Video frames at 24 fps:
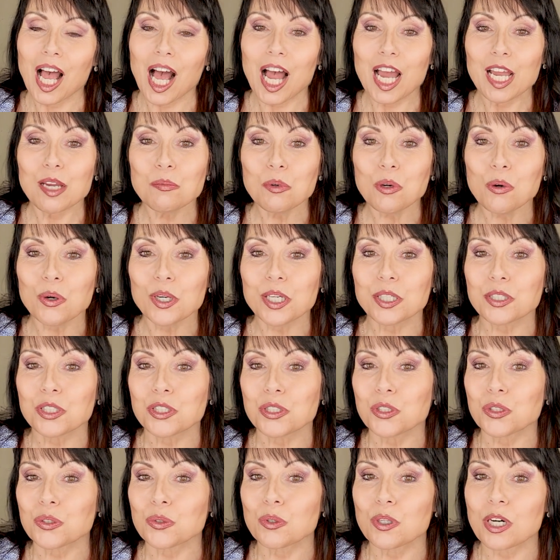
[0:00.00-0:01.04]
I'm going
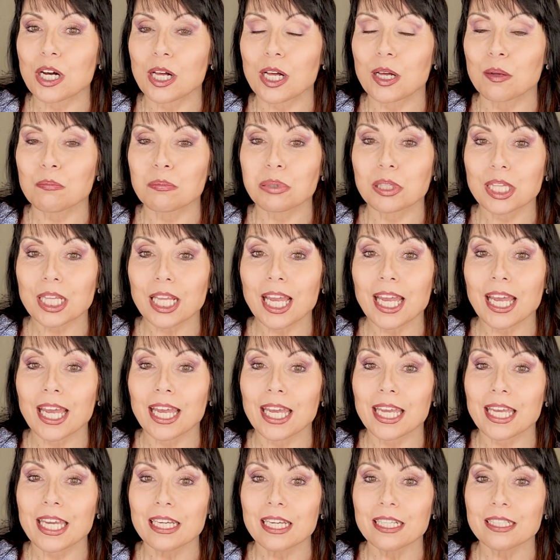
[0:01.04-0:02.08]
to uh,
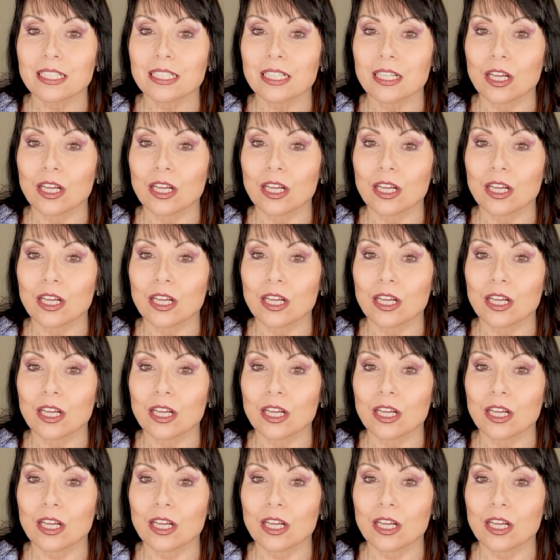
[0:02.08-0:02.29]
play